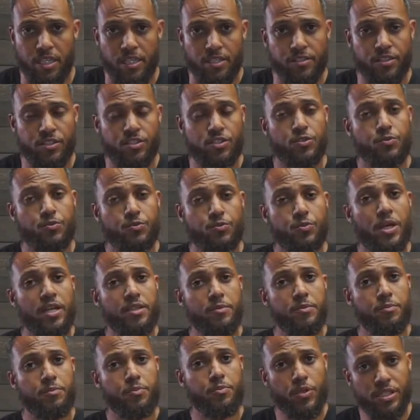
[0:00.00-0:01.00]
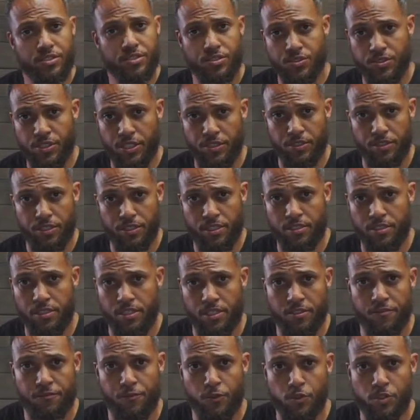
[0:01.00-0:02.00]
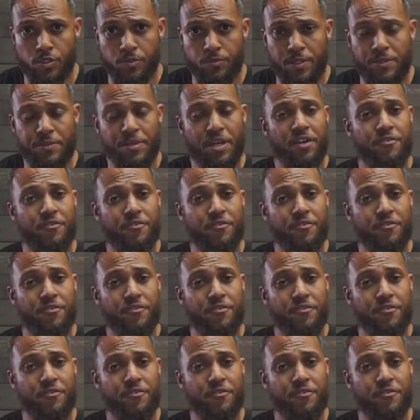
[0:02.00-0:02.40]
This is why the press is there in the First Amendment.